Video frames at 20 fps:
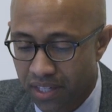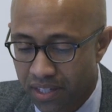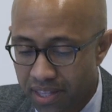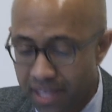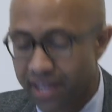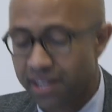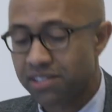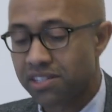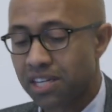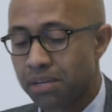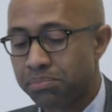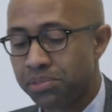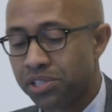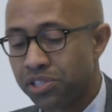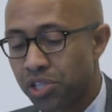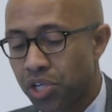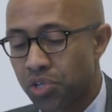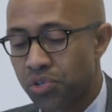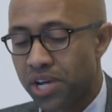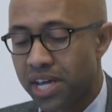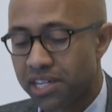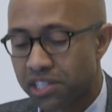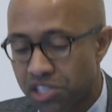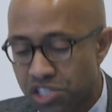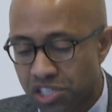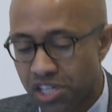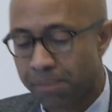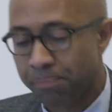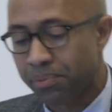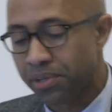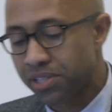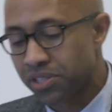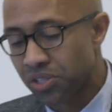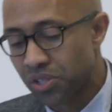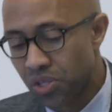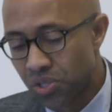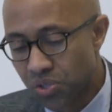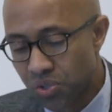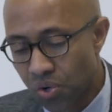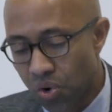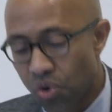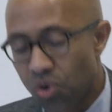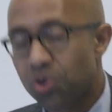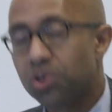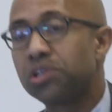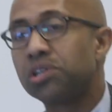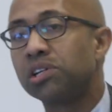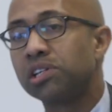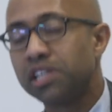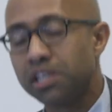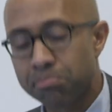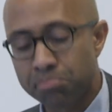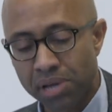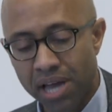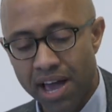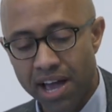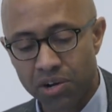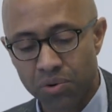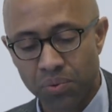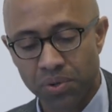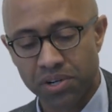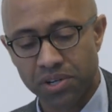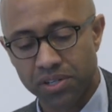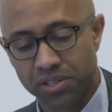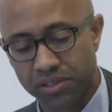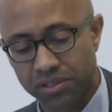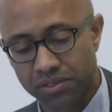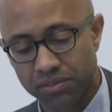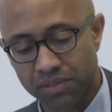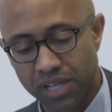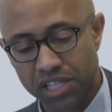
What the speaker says: They had attempted to create a separate, orderly Black world